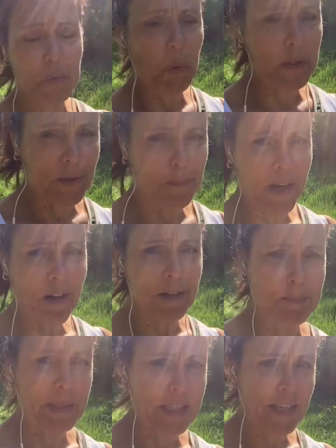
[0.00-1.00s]
walking up
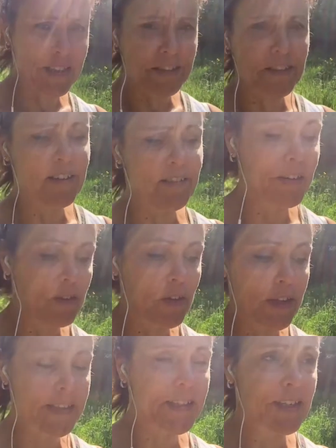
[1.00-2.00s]
behind me and I felt
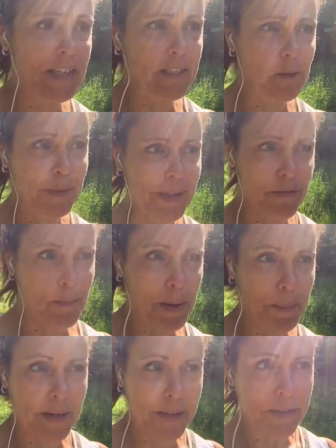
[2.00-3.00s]
like a little bit of a
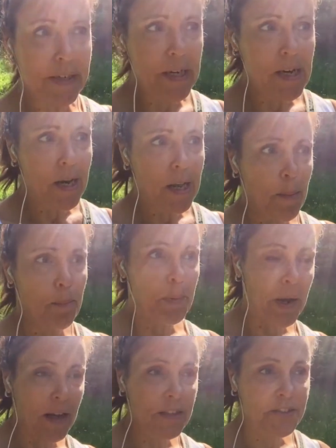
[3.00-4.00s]
muppet.
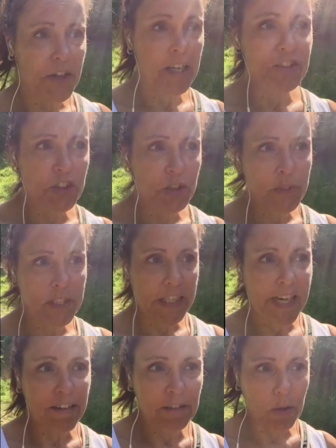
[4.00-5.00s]
But I just wanted
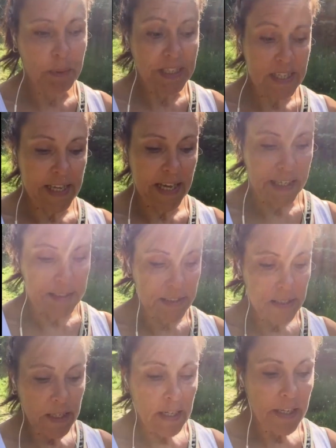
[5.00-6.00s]
to carry on by saying,
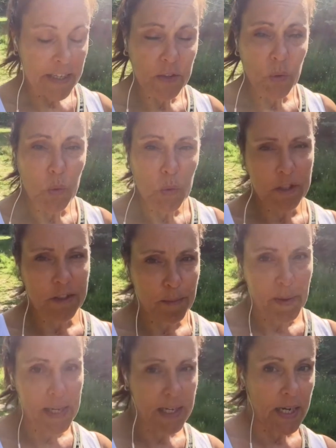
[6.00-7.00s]
in order to
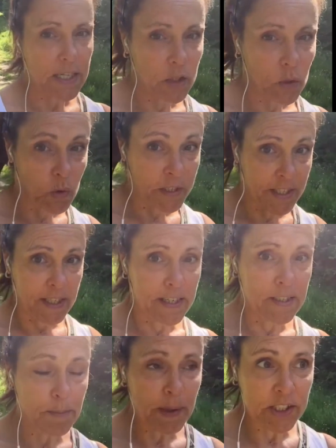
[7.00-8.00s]
make your
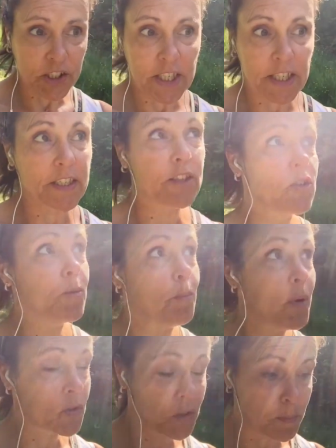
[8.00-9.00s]
year the best year you can
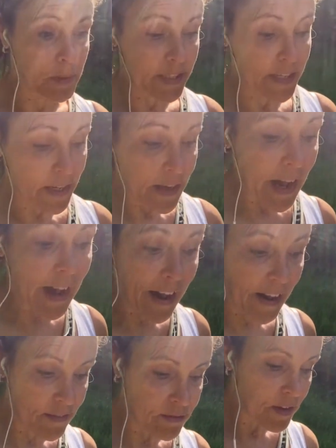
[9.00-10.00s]
possibly
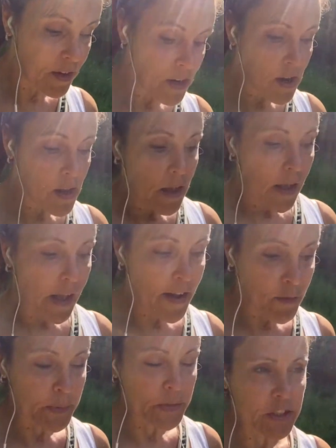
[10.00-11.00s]
have,
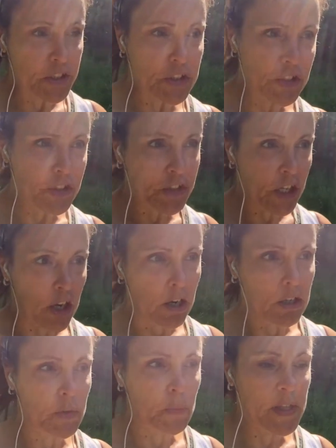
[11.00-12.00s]
everybody should
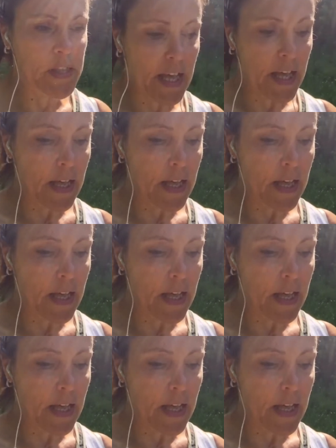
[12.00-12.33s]
start with